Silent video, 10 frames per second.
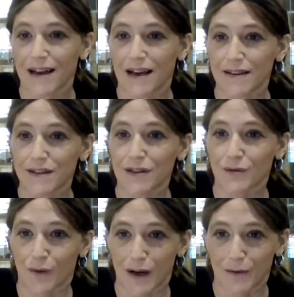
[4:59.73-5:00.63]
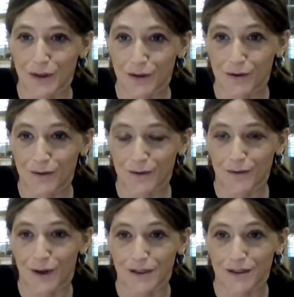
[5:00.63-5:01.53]
And this is why we don't
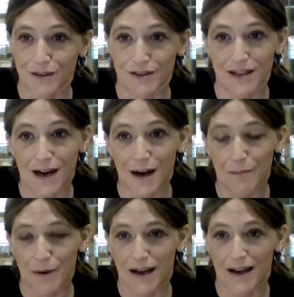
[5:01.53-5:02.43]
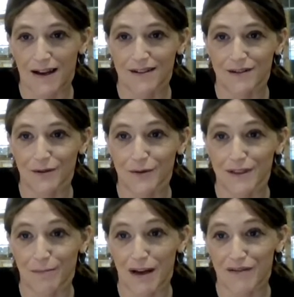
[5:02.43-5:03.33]
want to stop at
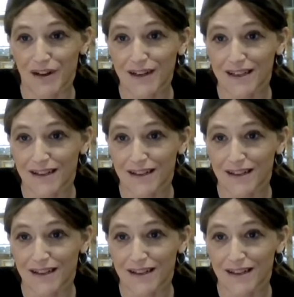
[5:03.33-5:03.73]
doing bivariate